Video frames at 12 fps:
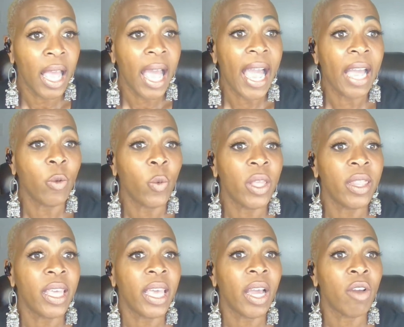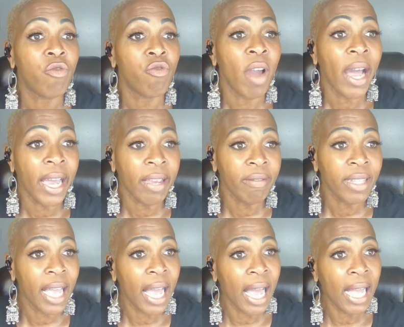and when they
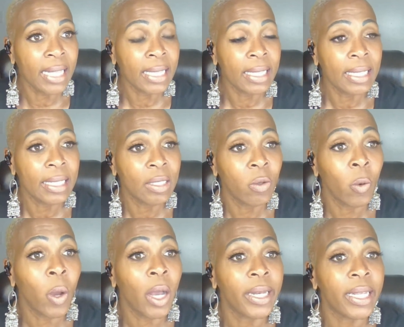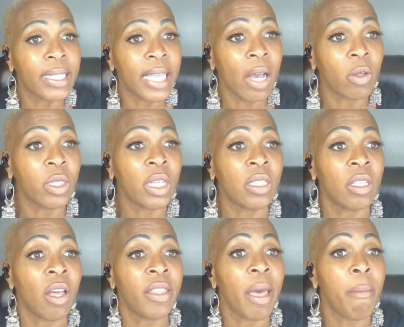arrived at Tawanna's house, they
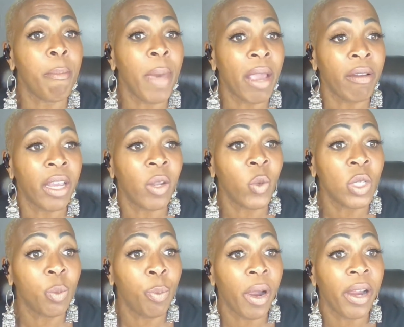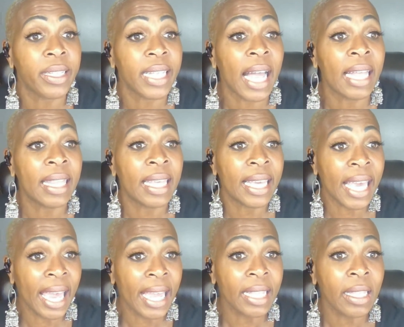saw that Marion was parked at the
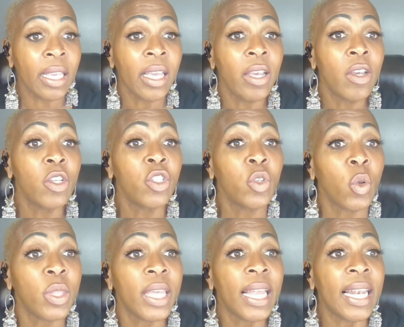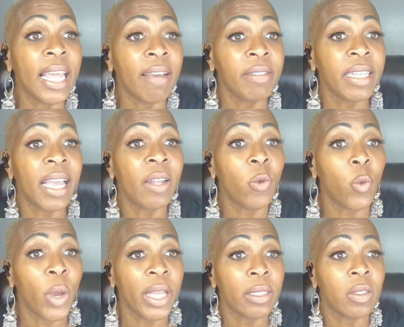gate, so they left and
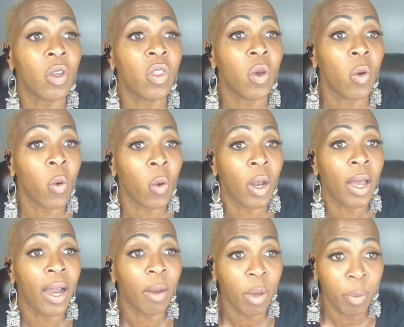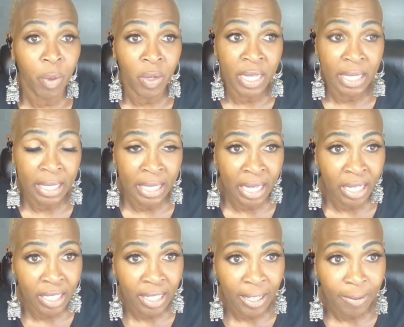went to the Old Harbor police
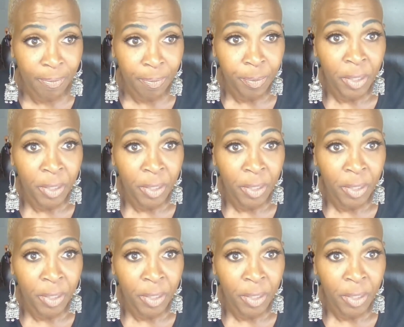station.